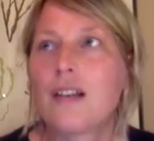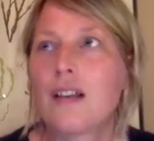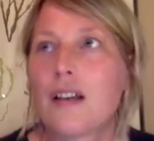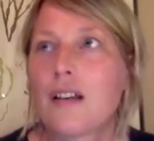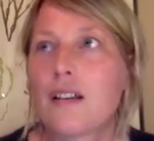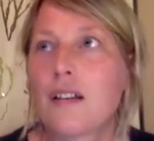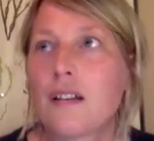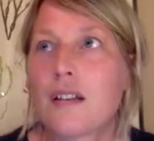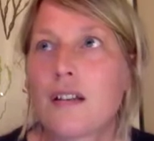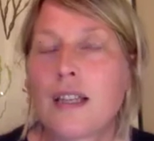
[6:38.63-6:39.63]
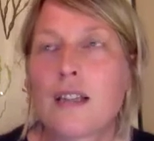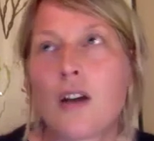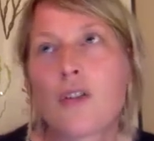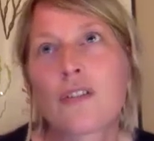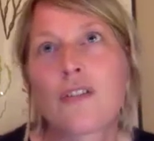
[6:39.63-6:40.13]
And I
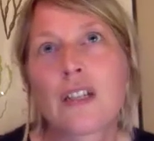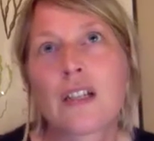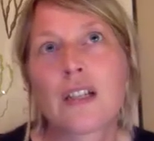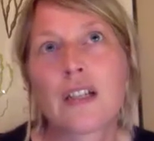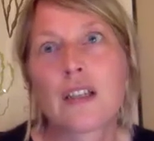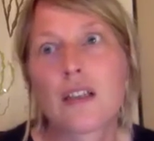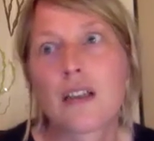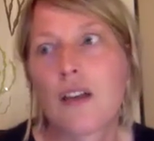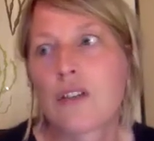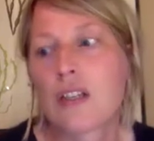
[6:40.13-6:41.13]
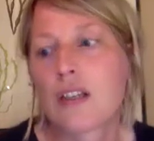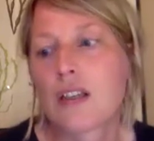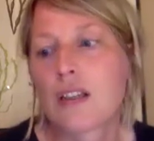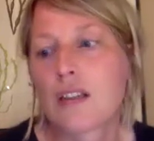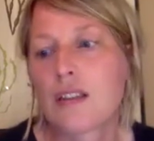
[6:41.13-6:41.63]
also think like having
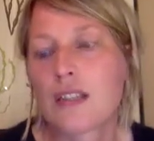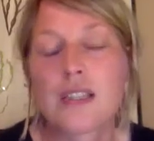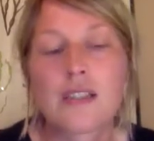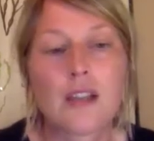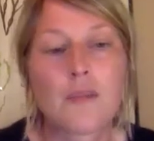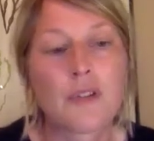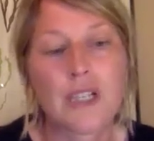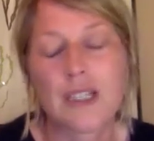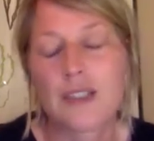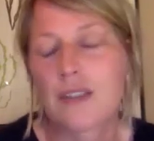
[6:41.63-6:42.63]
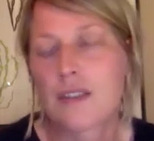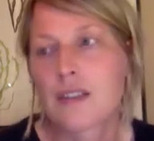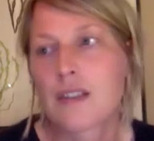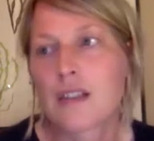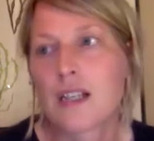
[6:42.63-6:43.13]
this type of
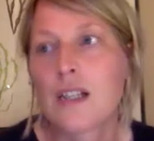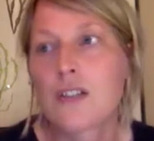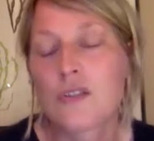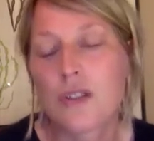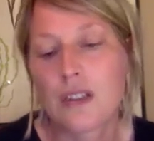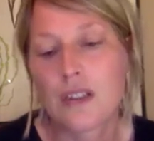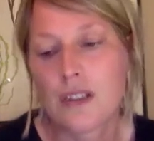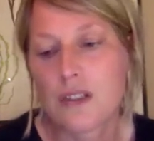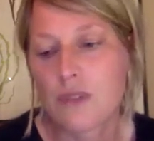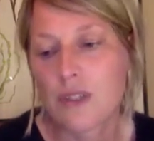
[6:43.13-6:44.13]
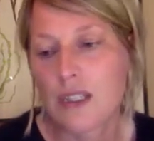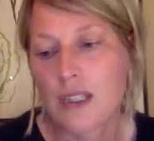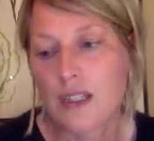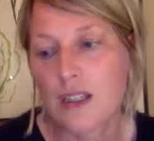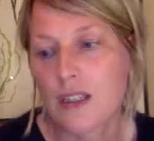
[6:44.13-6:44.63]
texts illustrated is
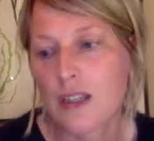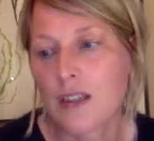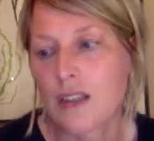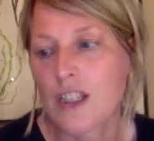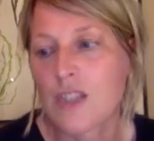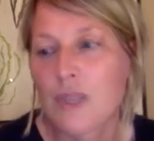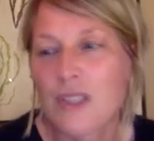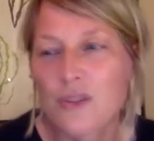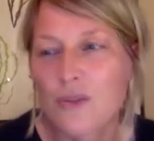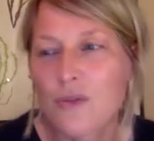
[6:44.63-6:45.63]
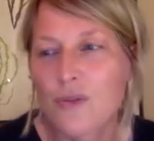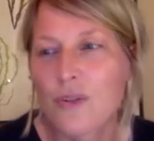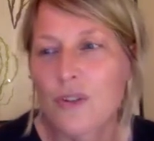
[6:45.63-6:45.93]
really a nice way to